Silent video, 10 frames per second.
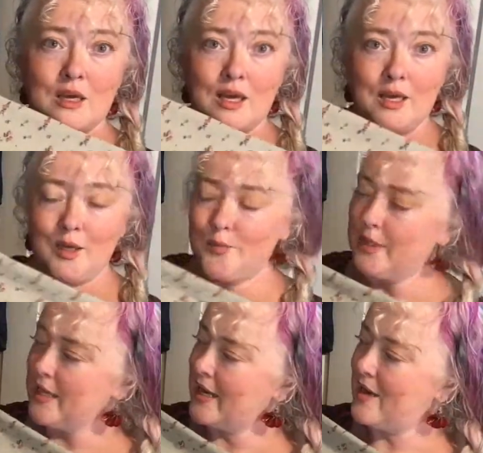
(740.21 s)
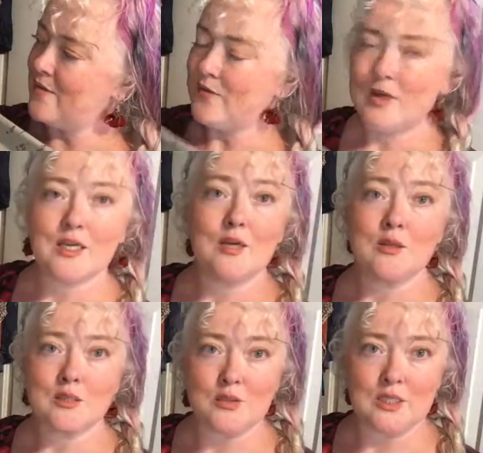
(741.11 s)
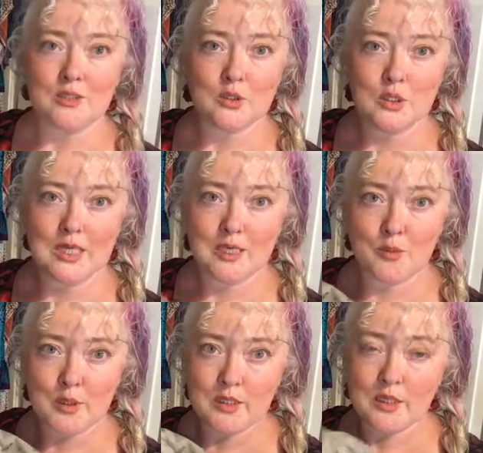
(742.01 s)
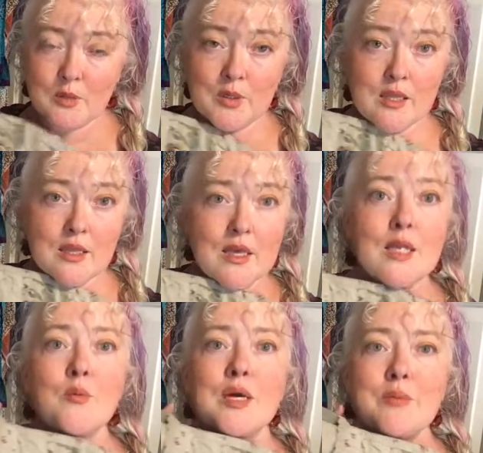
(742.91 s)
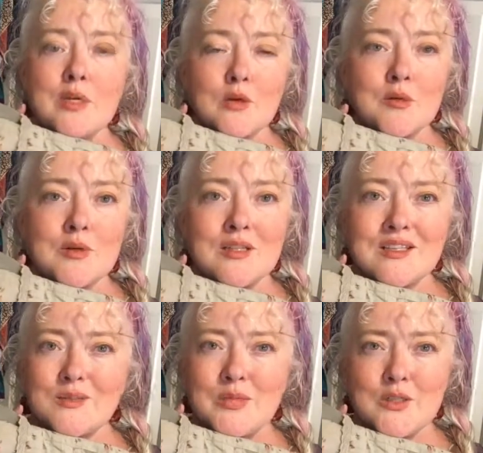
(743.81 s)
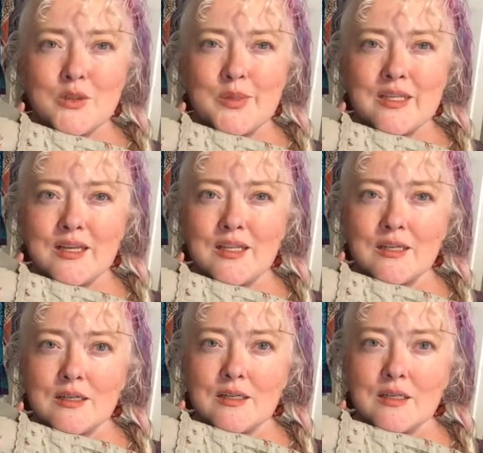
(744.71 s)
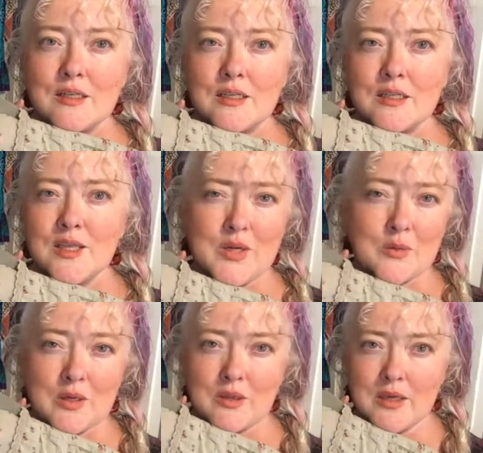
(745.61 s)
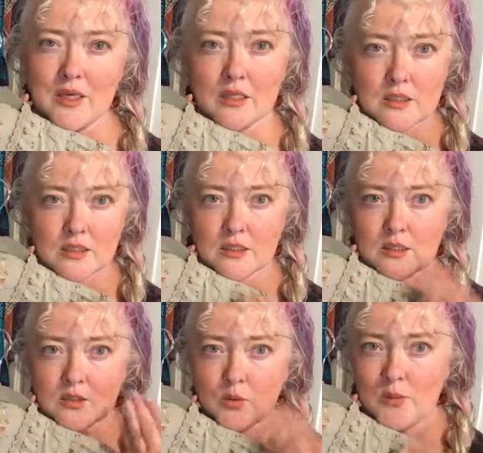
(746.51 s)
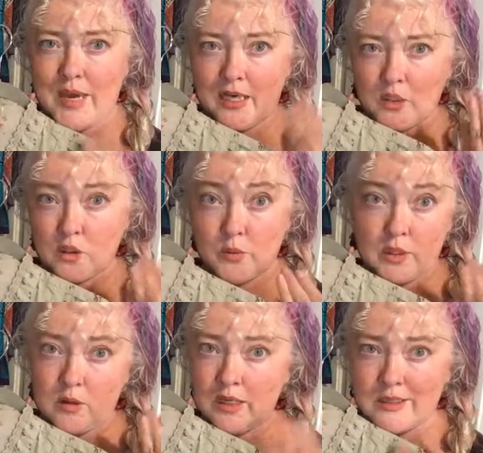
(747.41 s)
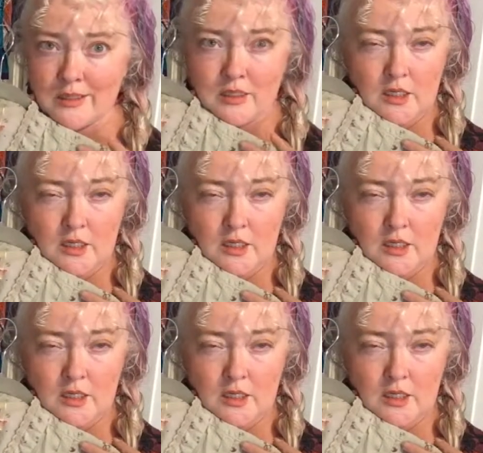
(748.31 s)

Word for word: Um, and I have a cute little jean skirt I could put that on with and it might be adorable. I'm not sure about the color. Let me know what you think. Do we match? Do we go together?